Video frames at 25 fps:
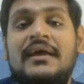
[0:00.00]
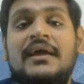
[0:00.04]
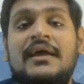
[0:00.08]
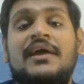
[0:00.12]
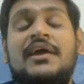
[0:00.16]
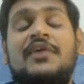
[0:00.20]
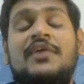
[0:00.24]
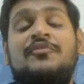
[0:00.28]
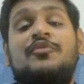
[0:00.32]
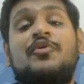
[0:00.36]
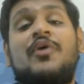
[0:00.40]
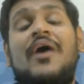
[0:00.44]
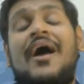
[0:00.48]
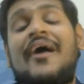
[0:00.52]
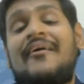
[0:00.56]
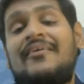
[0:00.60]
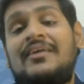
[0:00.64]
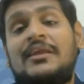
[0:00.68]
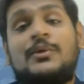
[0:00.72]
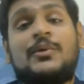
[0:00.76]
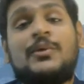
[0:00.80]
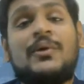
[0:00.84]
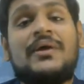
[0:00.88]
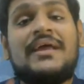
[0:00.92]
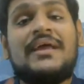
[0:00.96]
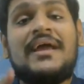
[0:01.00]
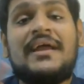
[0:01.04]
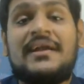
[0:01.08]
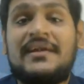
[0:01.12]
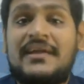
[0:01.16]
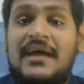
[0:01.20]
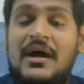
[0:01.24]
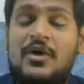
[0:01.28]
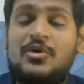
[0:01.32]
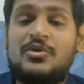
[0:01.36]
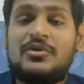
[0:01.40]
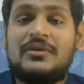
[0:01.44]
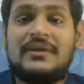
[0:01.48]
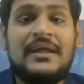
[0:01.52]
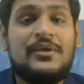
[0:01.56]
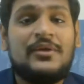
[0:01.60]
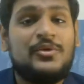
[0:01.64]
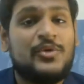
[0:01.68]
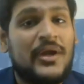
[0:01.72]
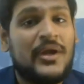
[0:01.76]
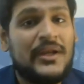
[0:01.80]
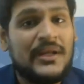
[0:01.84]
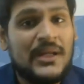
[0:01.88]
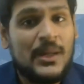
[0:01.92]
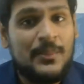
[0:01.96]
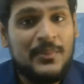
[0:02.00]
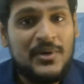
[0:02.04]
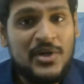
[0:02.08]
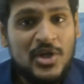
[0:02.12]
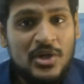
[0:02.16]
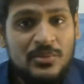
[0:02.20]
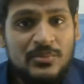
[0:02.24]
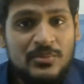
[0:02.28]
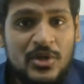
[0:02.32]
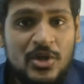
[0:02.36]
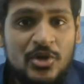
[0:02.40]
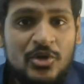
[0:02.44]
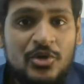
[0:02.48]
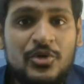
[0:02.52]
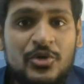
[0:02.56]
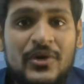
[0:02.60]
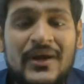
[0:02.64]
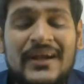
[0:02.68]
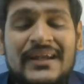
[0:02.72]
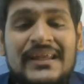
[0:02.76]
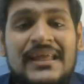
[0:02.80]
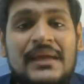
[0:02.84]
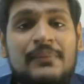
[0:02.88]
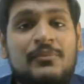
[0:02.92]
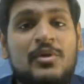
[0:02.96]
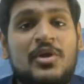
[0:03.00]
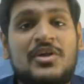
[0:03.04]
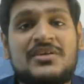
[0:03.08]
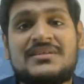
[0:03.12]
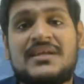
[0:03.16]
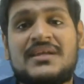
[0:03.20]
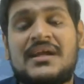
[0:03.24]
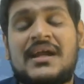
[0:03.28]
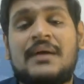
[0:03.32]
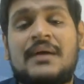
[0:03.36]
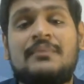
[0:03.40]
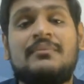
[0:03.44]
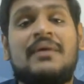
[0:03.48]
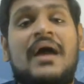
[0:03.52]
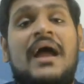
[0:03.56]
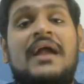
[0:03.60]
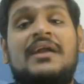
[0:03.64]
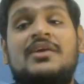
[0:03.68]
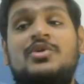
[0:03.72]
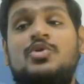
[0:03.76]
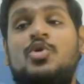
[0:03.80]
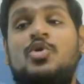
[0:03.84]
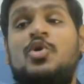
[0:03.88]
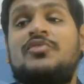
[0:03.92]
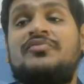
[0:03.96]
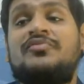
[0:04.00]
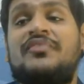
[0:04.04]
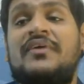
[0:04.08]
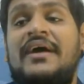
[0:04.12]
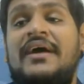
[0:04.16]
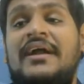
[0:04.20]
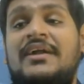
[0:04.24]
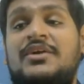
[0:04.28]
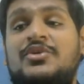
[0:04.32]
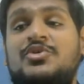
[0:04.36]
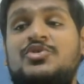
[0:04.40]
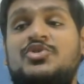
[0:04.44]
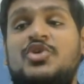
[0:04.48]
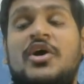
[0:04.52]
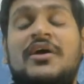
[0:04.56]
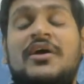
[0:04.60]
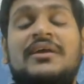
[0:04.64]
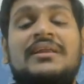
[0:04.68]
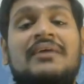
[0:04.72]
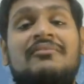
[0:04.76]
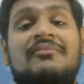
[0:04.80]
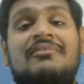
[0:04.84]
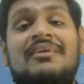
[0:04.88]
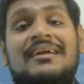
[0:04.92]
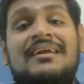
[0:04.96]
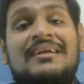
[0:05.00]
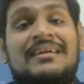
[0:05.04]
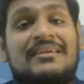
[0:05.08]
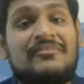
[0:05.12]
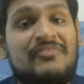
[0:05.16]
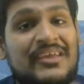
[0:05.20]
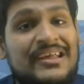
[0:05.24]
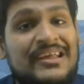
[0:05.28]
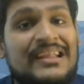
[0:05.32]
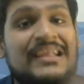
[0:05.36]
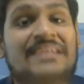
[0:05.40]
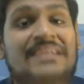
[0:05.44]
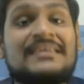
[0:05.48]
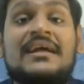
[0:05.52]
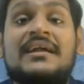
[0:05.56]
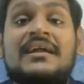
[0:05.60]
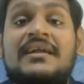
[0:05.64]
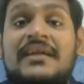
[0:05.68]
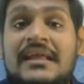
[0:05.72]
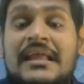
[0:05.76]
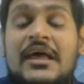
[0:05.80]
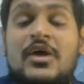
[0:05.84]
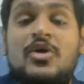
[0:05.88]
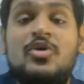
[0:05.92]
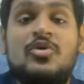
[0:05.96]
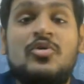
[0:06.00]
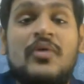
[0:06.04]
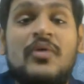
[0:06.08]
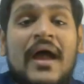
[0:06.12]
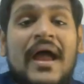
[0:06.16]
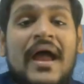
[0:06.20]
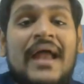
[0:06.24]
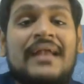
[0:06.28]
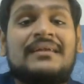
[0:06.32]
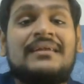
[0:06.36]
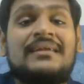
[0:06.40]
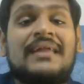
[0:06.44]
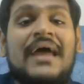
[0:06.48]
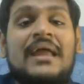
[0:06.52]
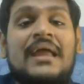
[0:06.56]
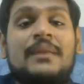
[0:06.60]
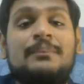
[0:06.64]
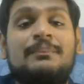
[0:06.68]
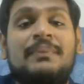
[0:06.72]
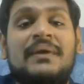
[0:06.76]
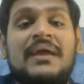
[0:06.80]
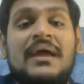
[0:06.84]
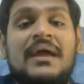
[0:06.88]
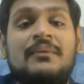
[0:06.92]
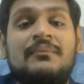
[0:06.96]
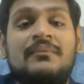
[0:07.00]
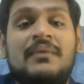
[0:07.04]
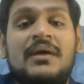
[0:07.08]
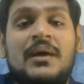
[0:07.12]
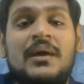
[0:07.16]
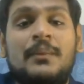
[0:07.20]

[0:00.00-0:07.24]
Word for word: If you have any query, any doubt, then you can comment down below. You can DM me on Instagram. And don't forget to join our weekly Sunday live at 9 p.m.